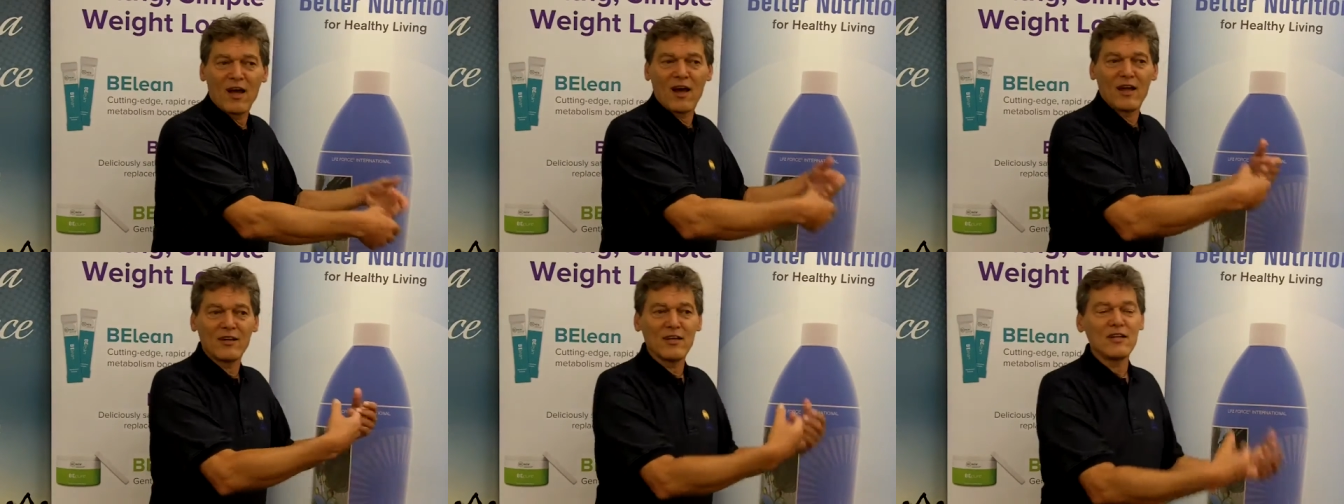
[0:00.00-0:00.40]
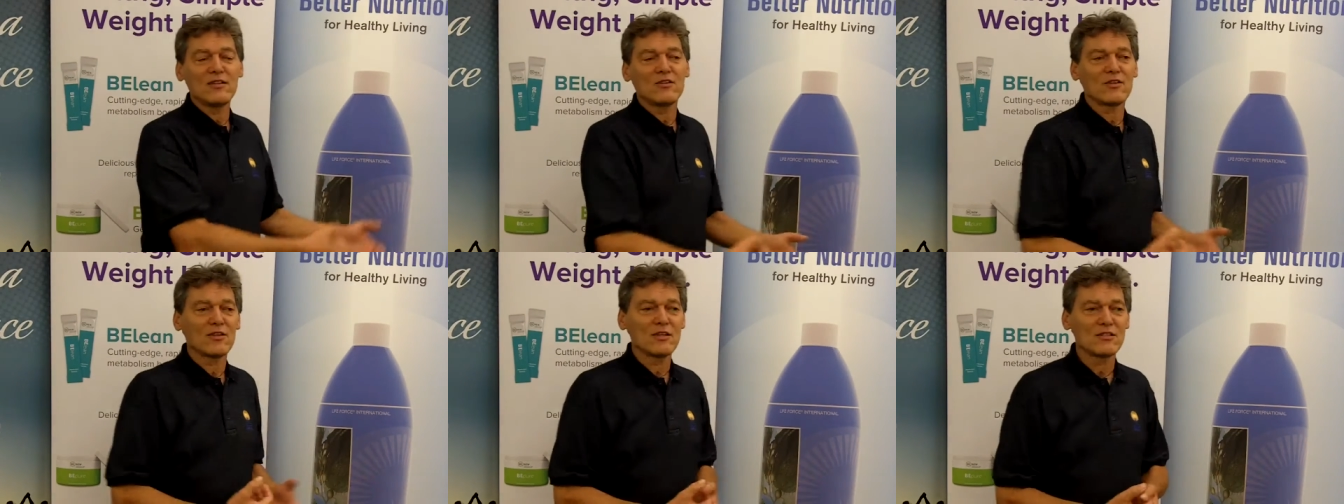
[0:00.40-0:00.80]
I
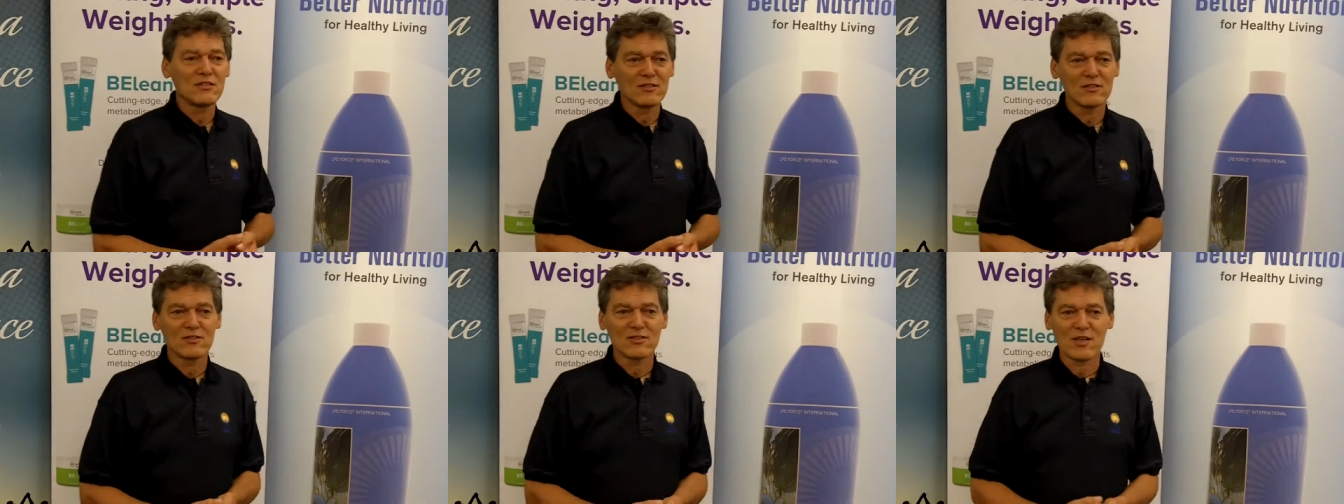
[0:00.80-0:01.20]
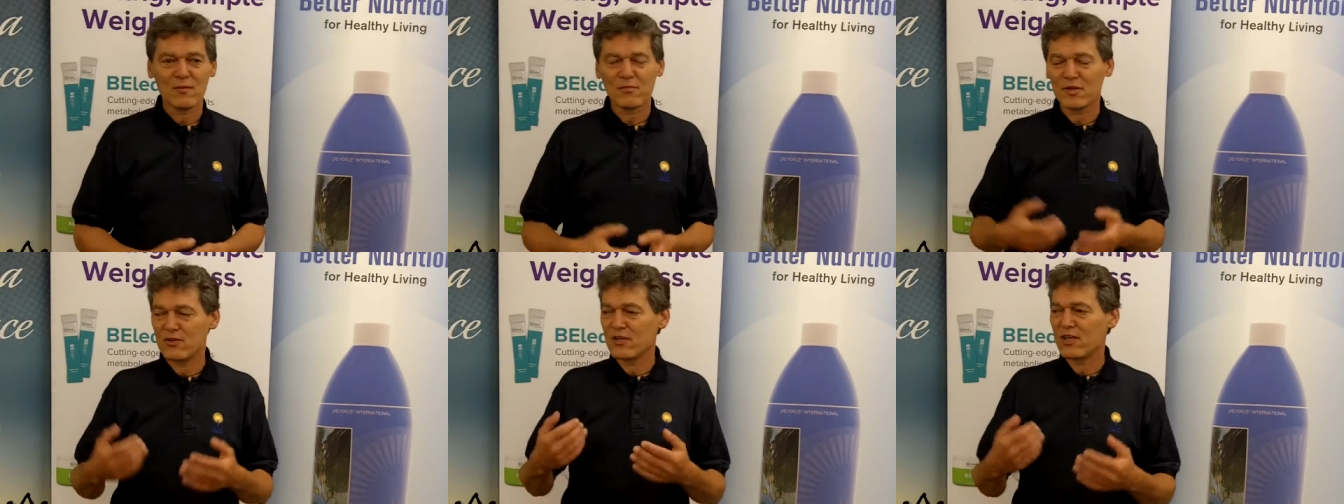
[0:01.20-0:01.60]
need to listen to
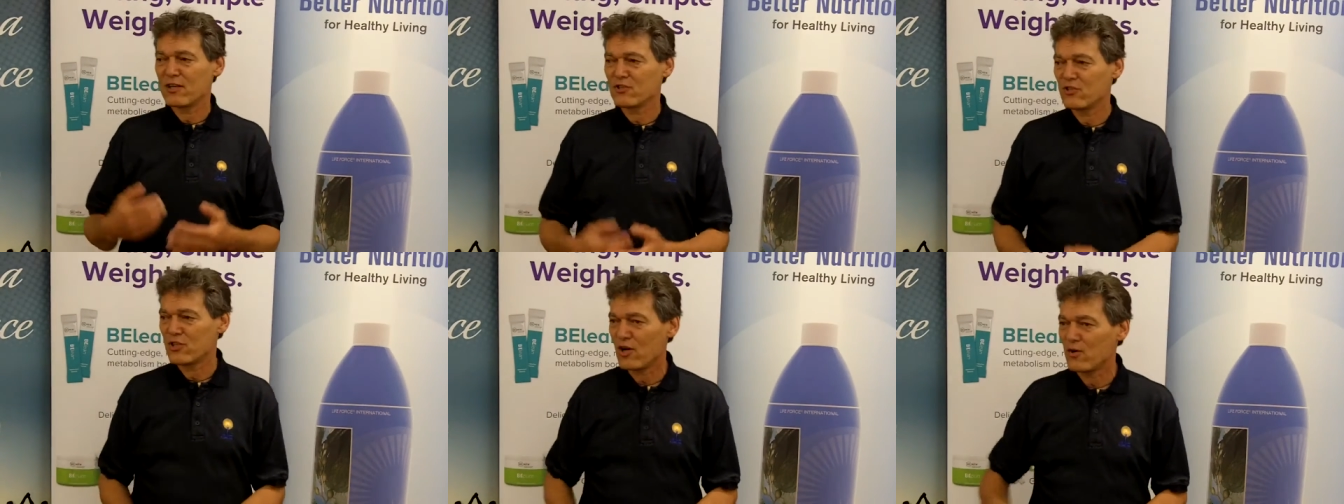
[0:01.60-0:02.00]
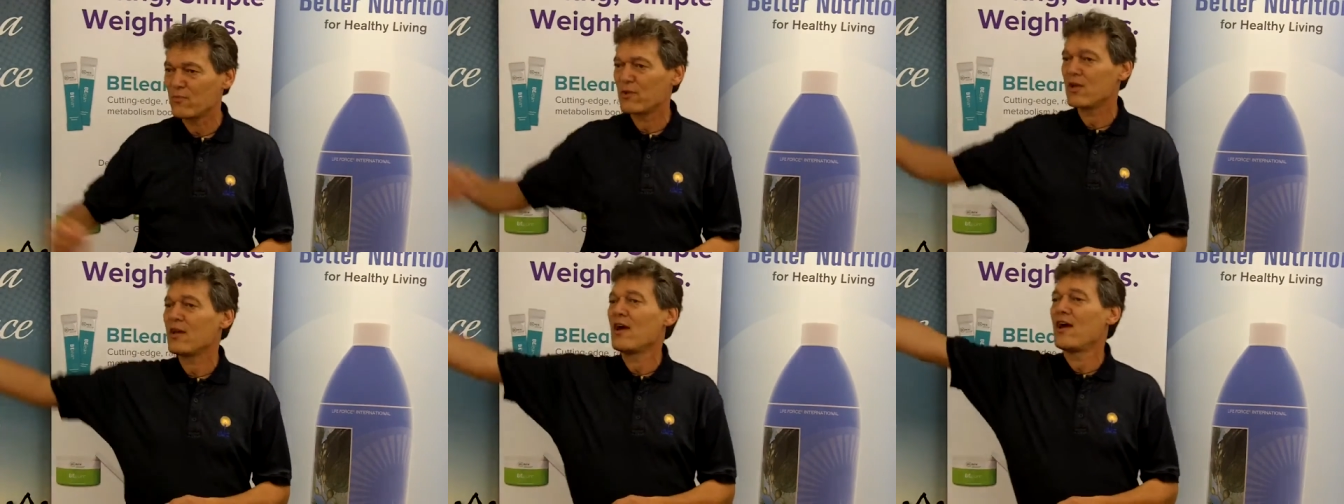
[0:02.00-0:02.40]
somebody who can show
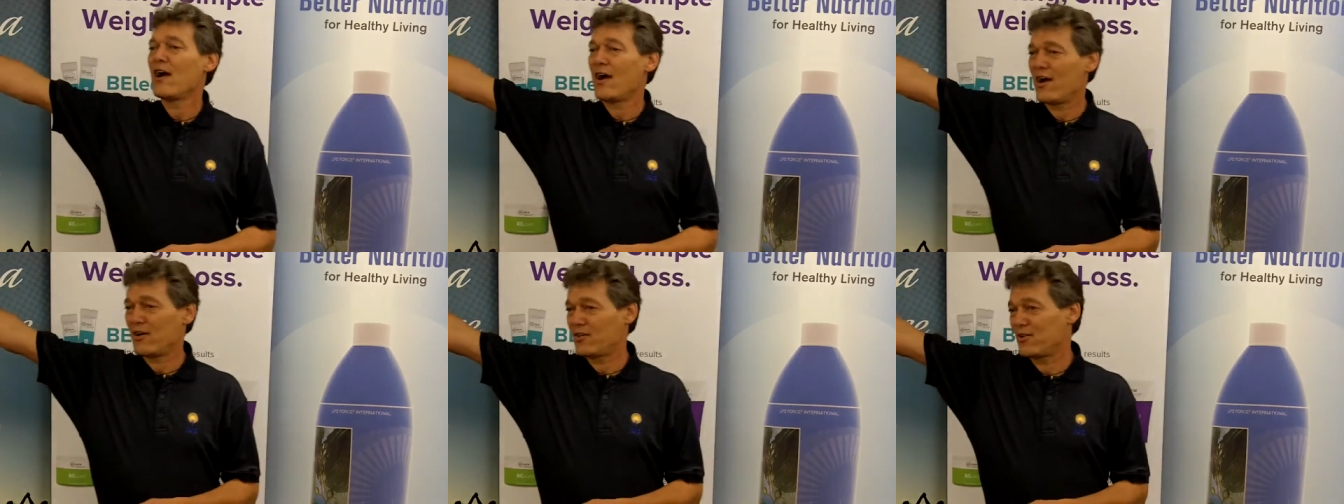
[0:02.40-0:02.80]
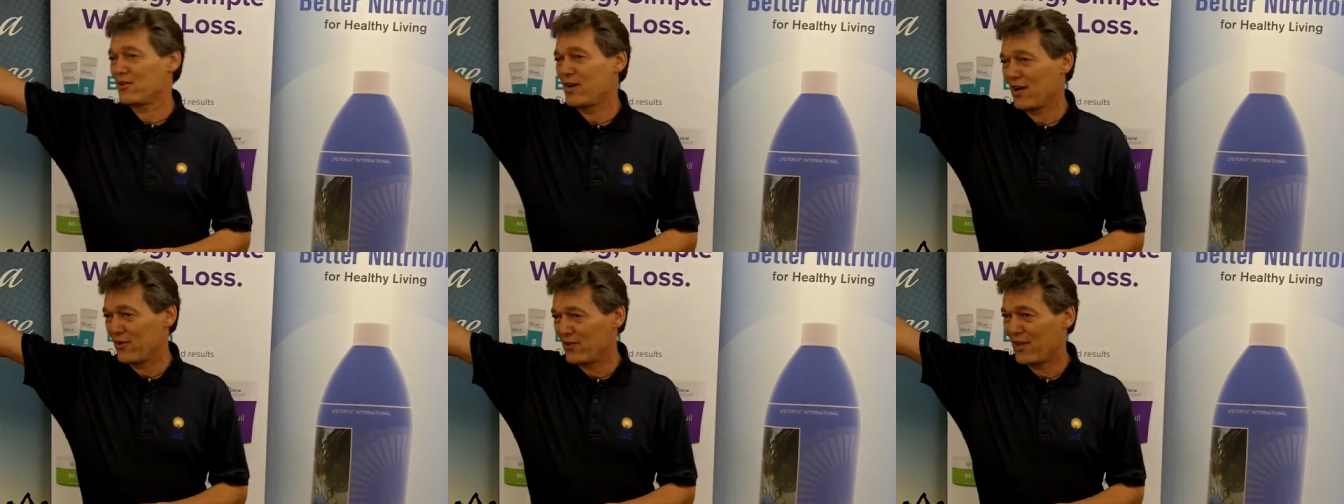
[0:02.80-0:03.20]
me how to
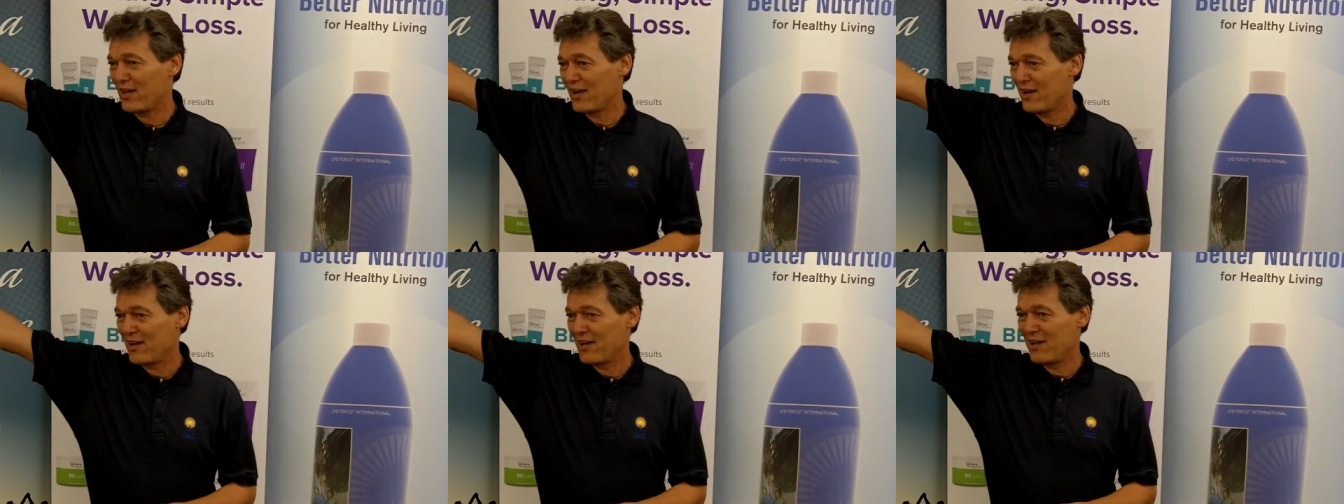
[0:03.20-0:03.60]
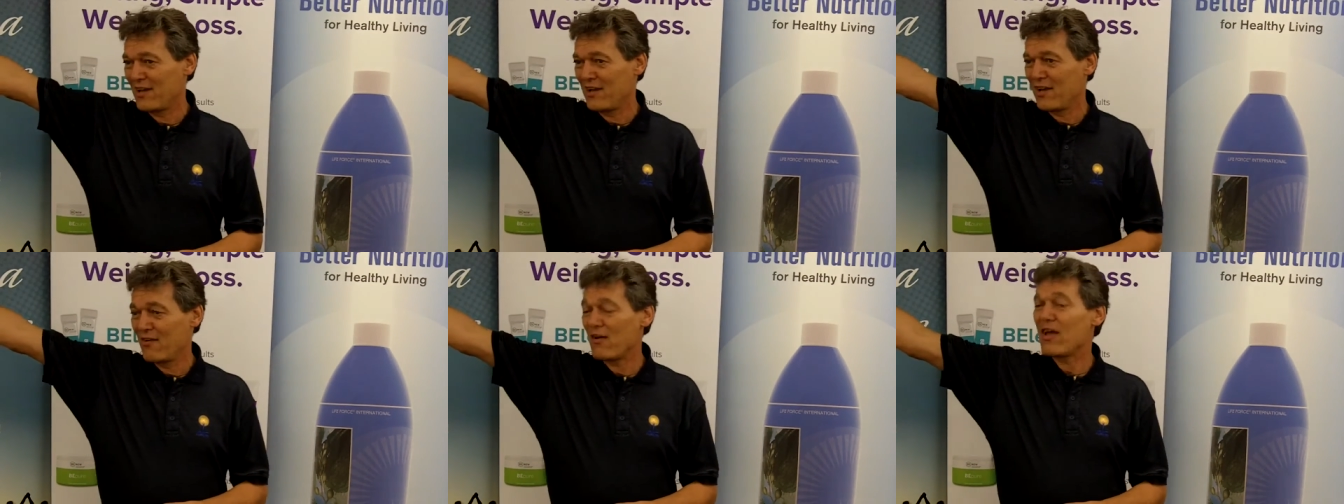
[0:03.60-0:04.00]
go there,
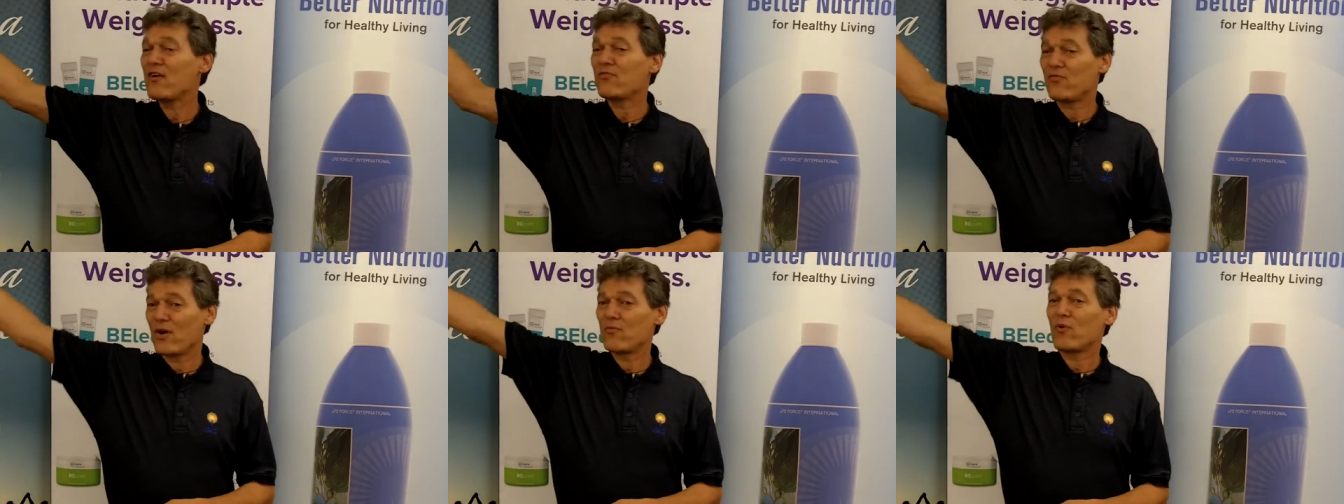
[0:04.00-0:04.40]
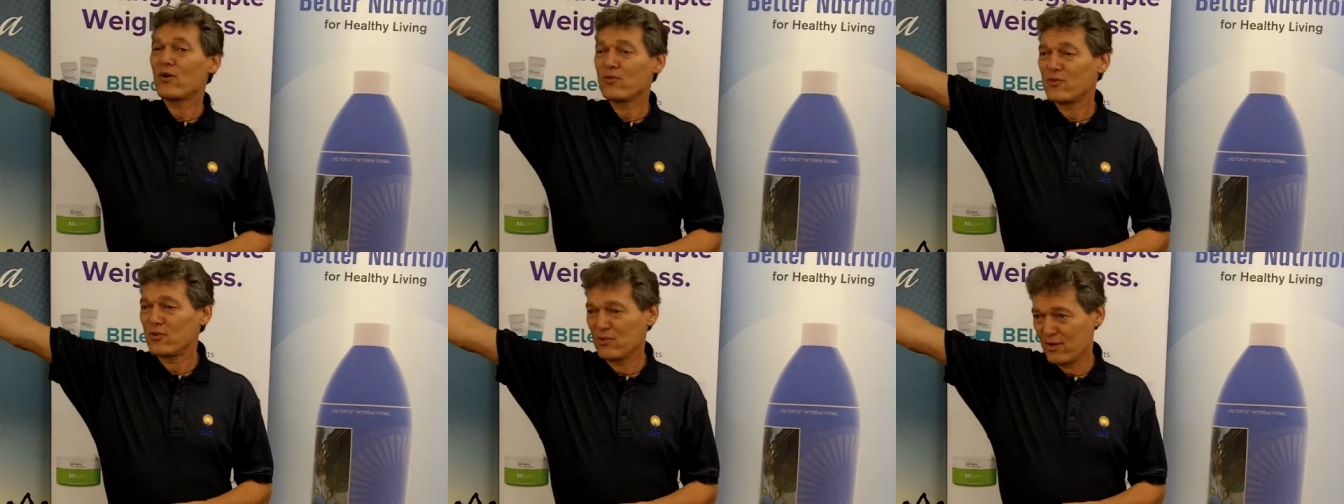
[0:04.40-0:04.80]
if I
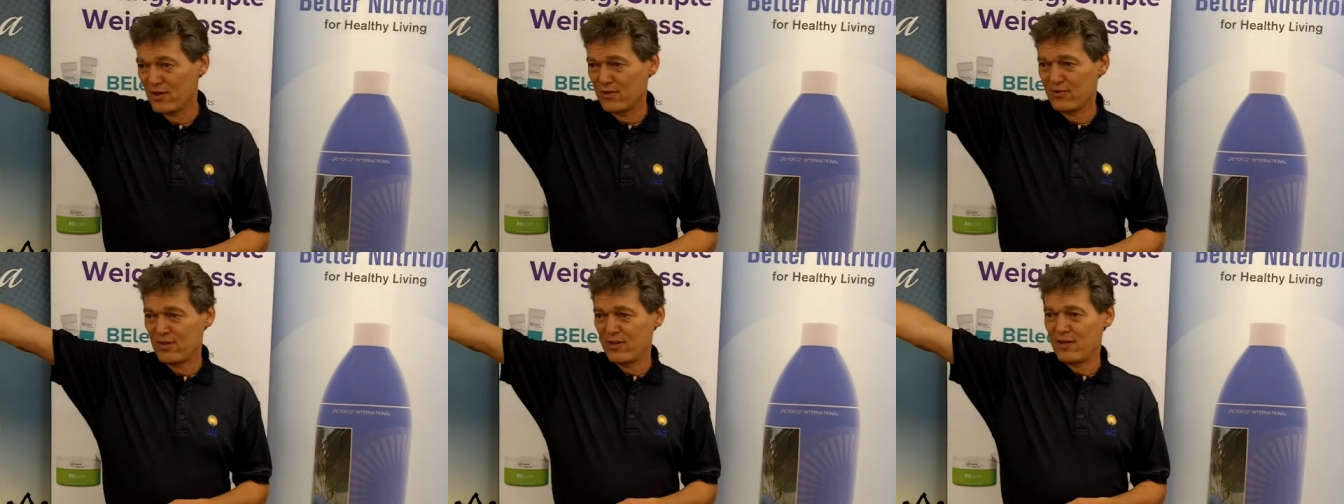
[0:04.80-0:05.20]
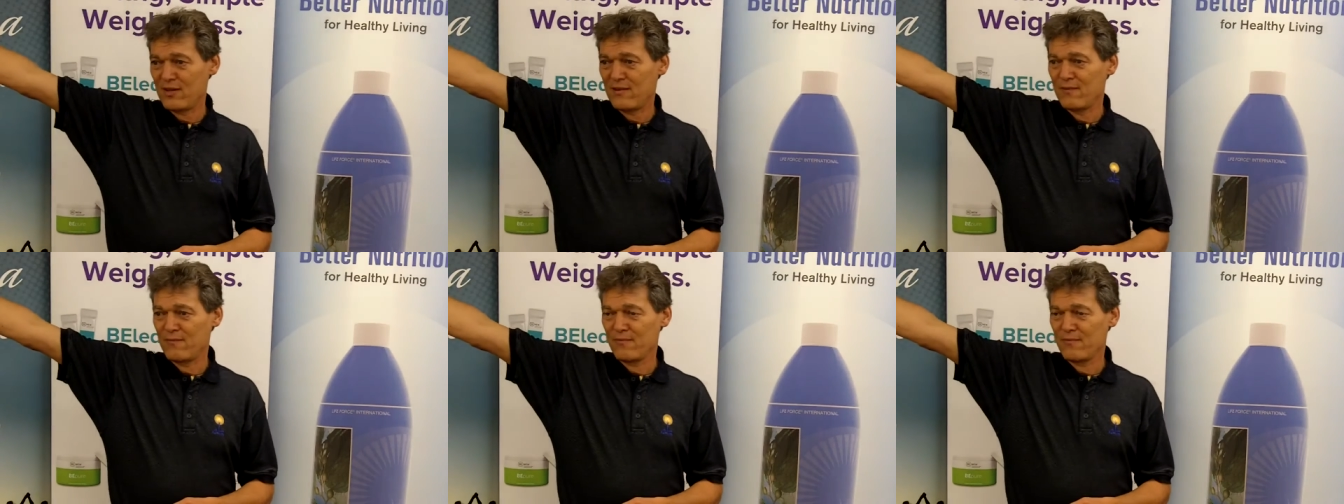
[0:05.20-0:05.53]
want to go there.